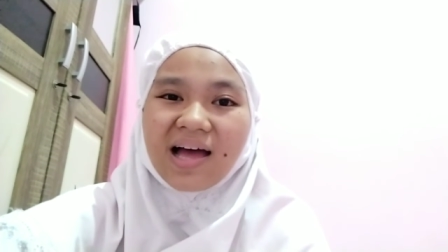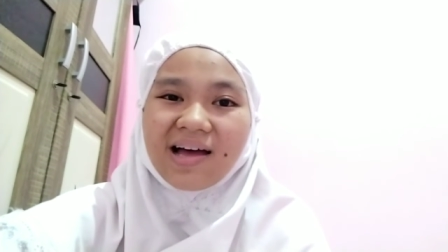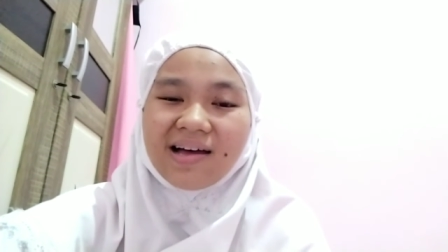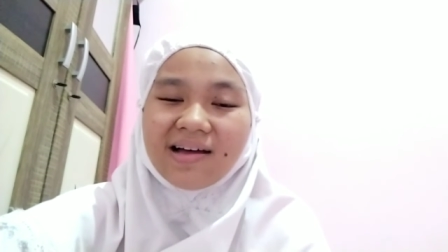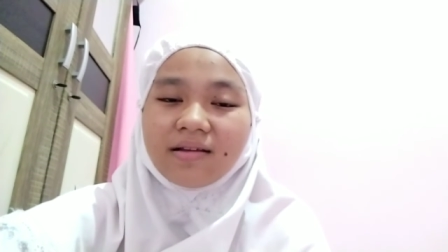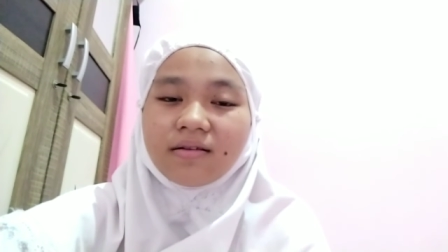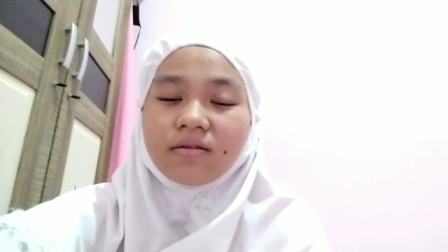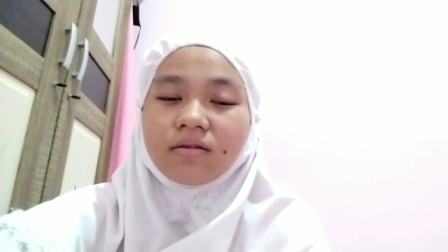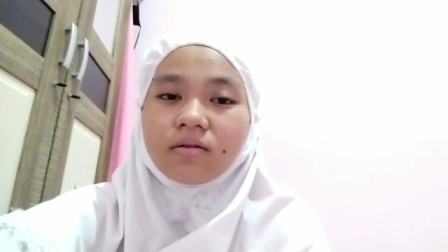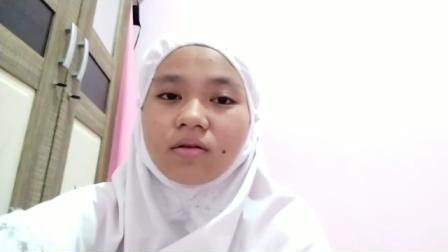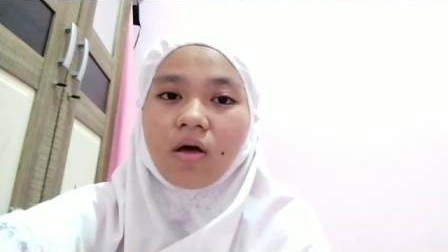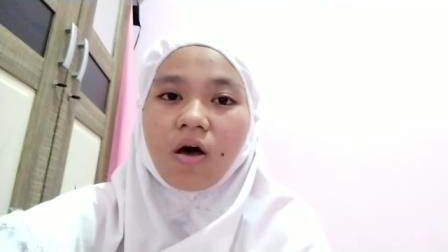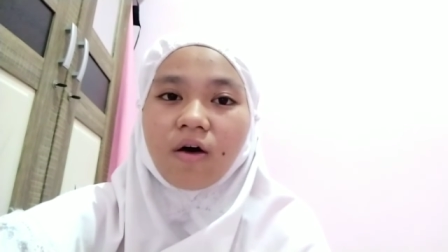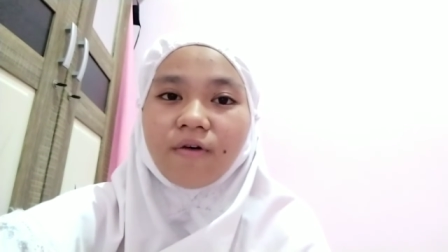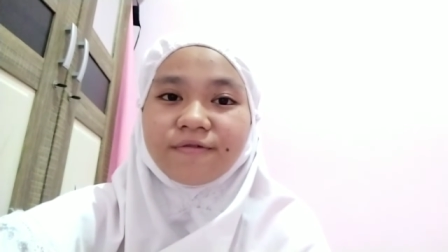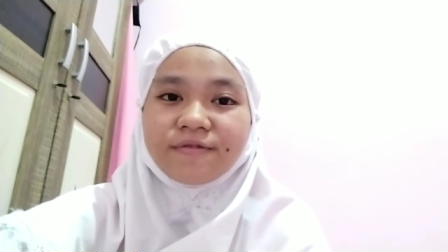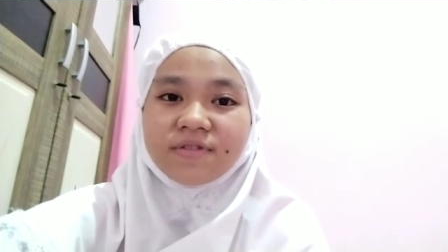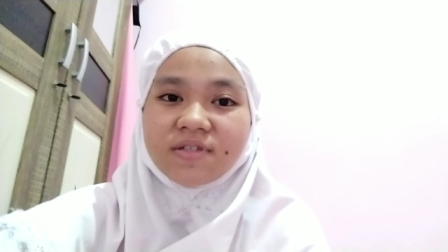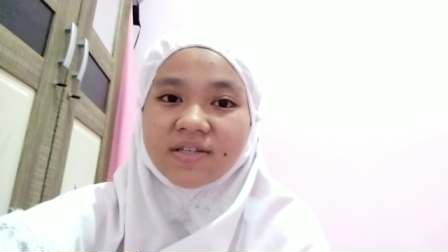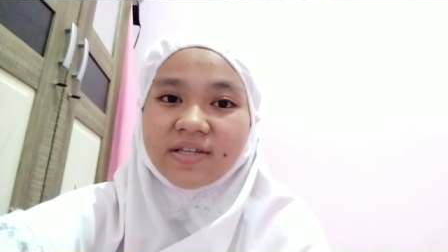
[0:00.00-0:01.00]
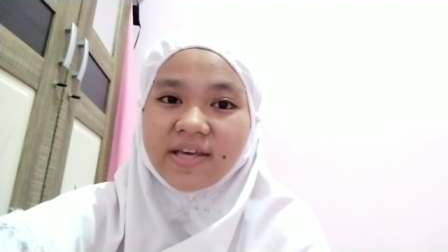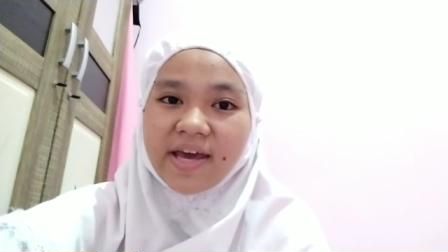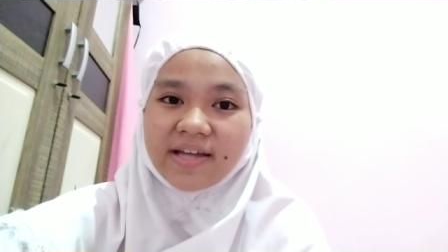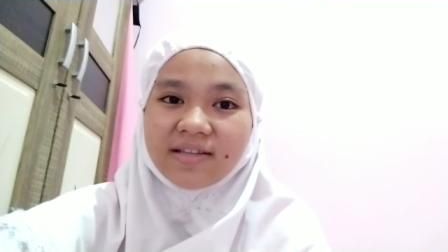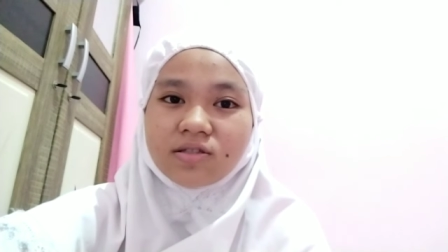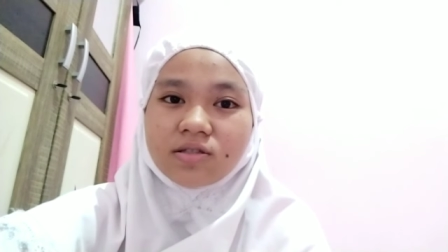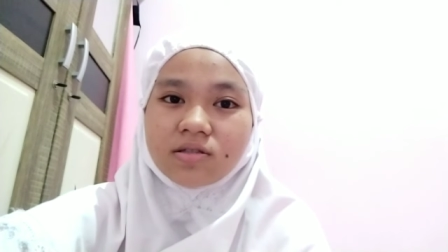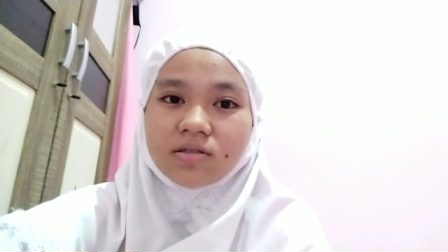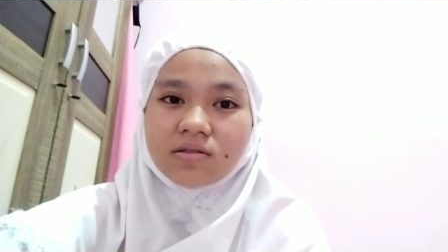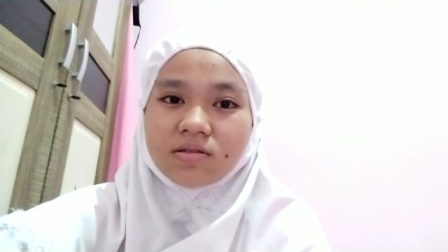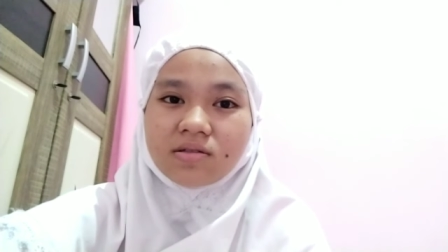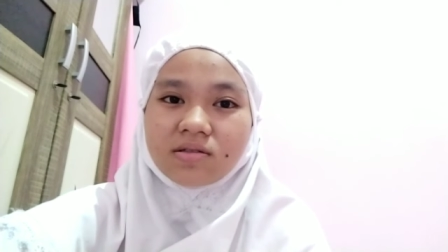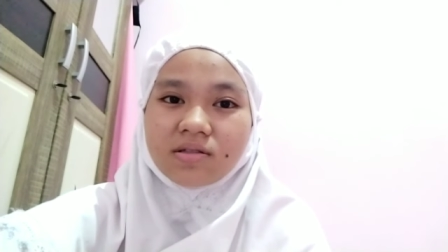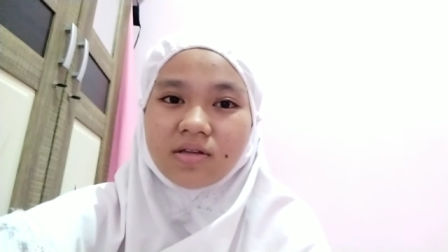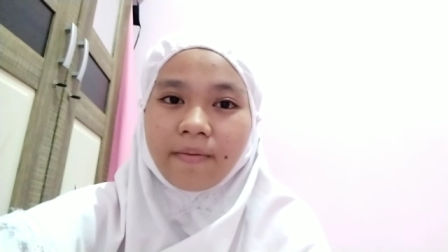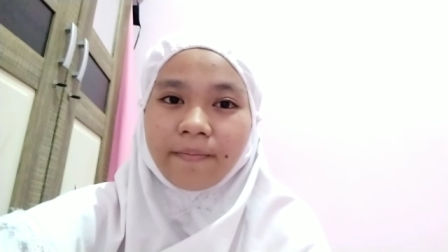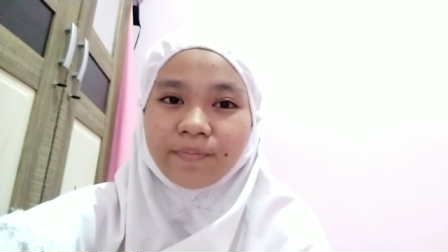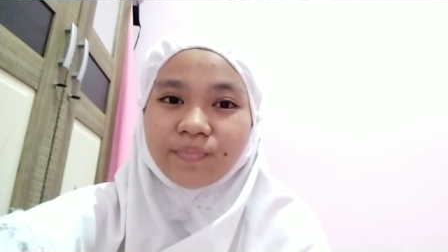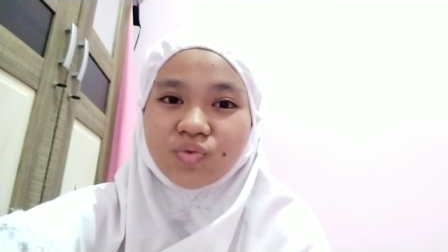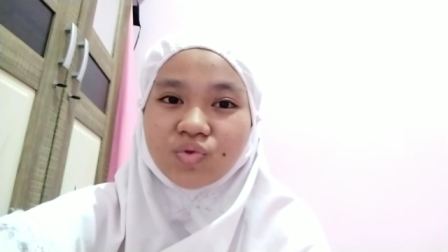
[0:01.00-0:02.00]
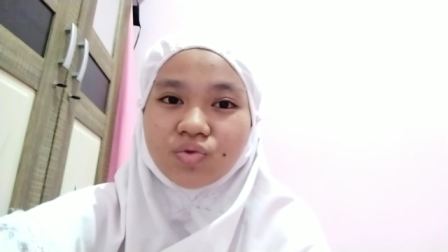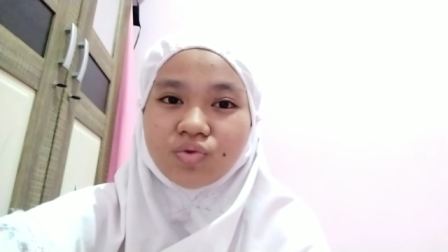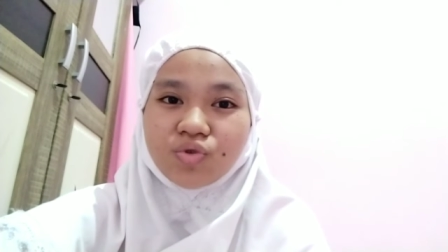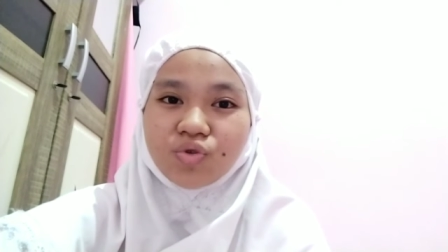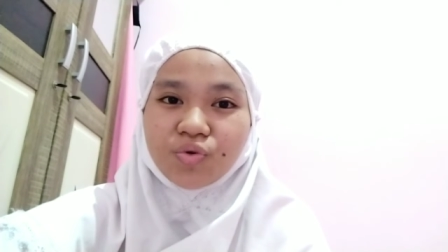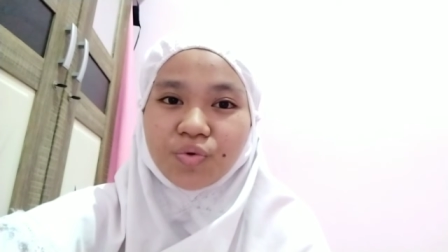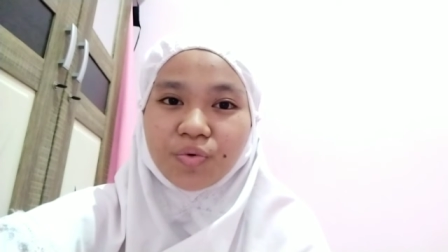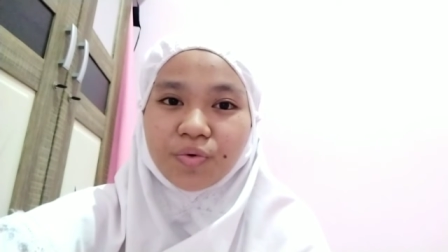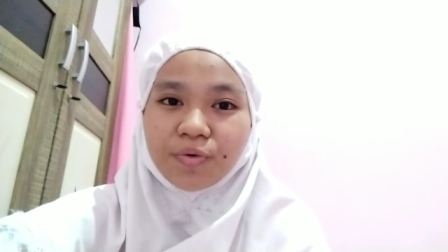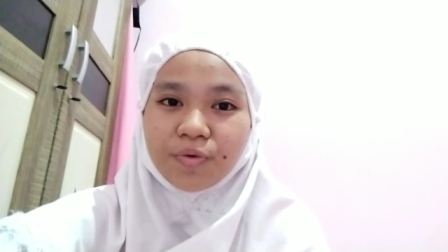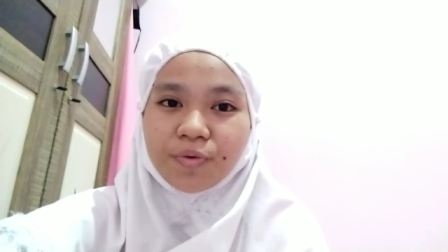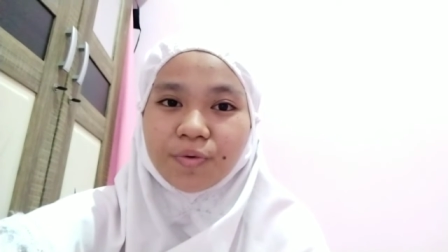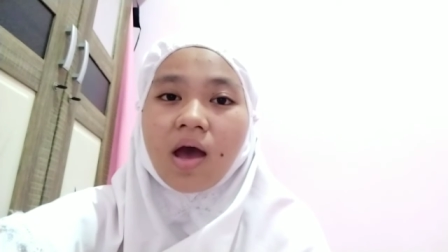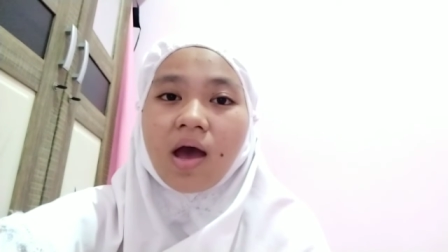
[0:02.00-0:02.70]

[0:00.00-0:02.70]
all of the get them to